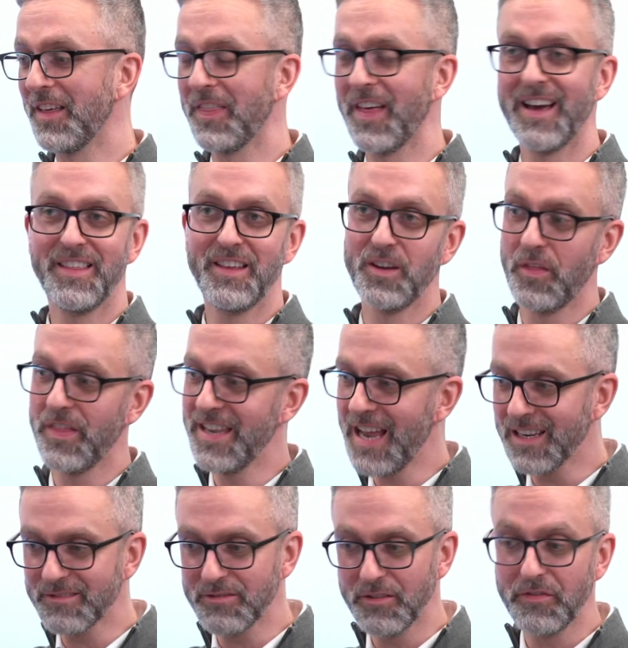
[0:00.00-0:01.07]
the
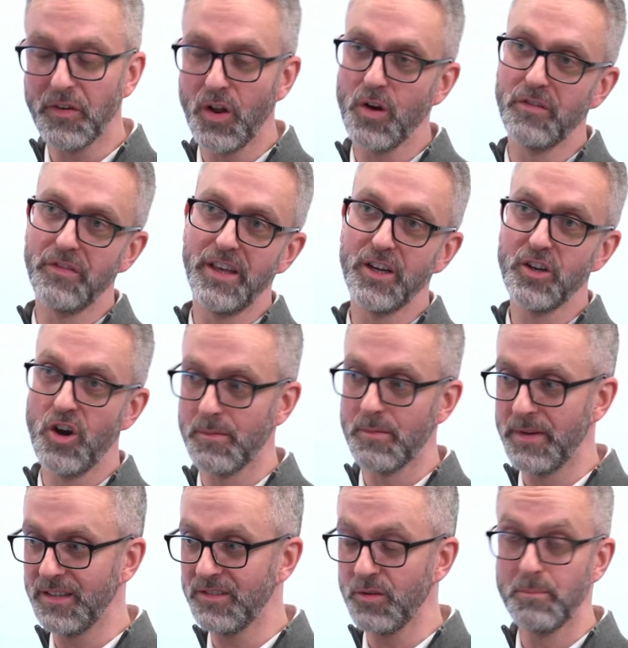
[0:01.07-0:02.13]
natural flow of the
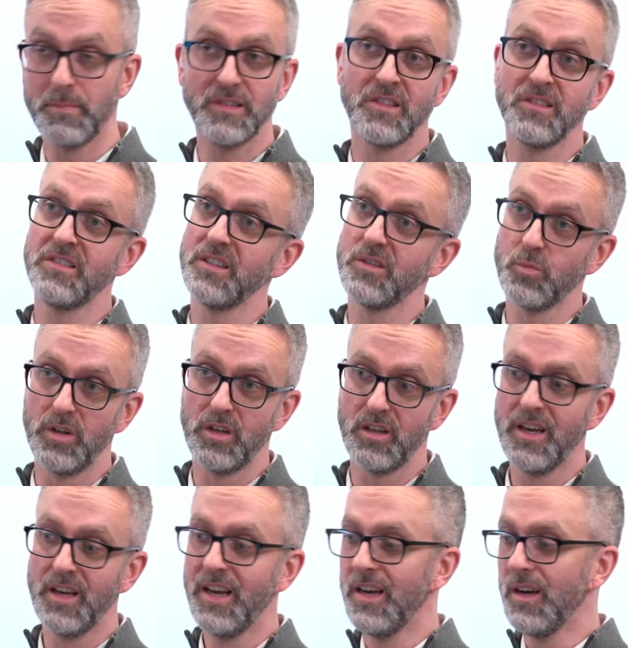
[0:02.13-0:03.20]
economy, some businesses
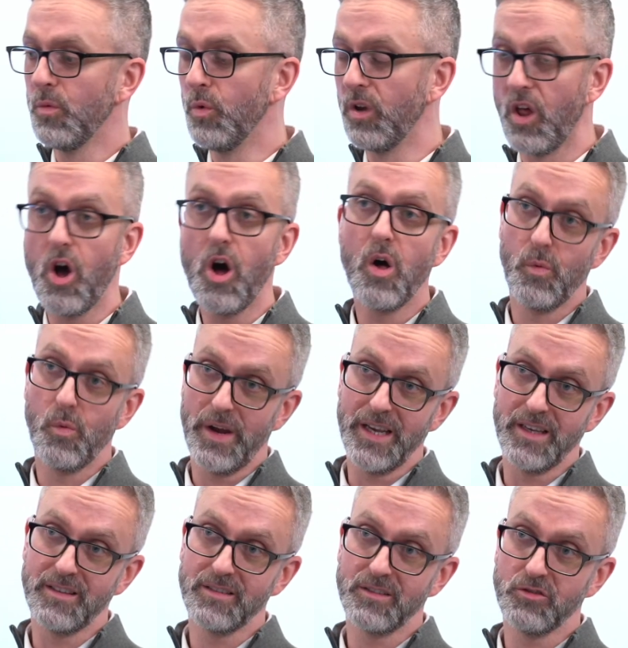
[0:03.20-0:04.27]
will
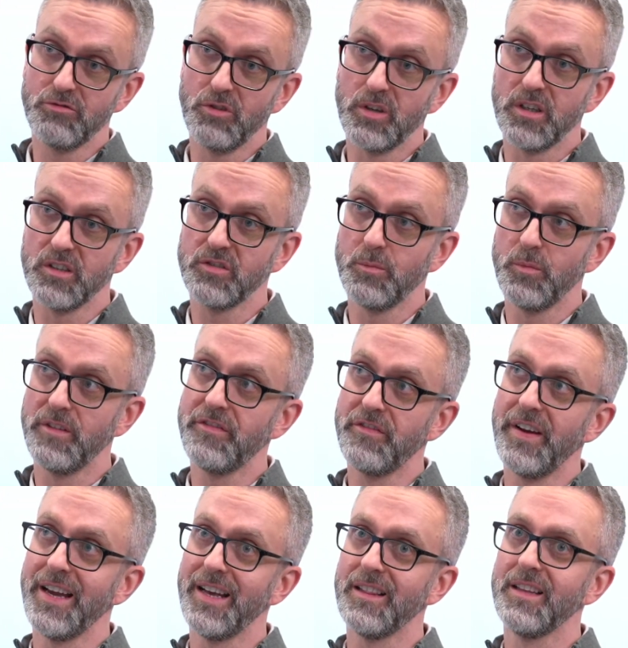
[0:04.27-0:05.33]
always struggle and some will
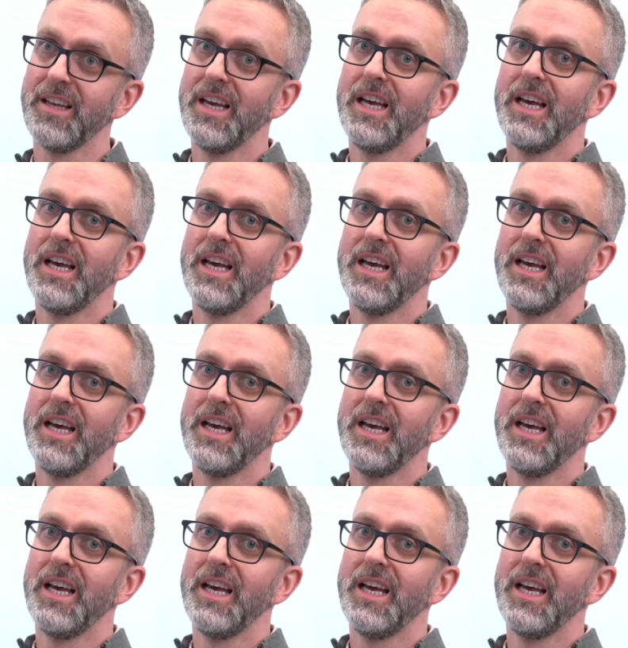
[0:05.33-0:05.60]
fail.